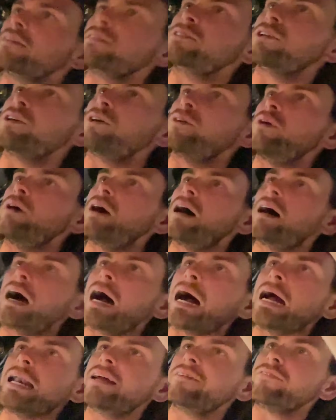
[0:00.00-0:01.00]
so
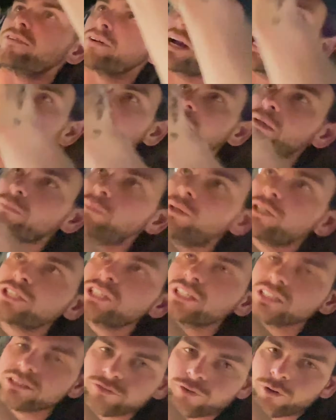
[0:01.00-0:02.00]
I never got any
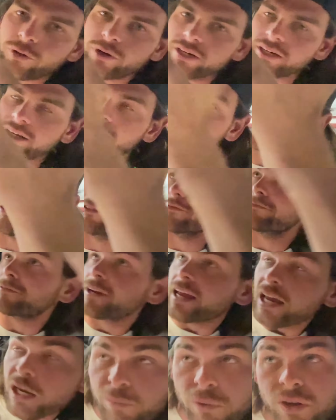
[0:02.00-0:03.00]
bushings for it, never
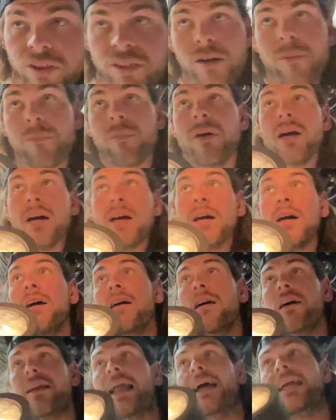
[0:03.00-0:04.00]
came with them.
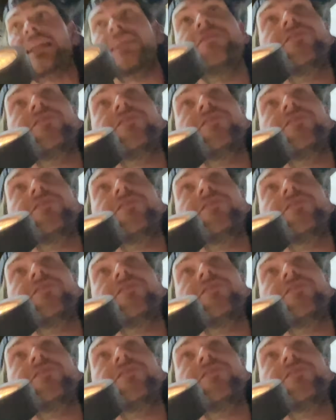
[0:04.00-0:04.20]
I'd like to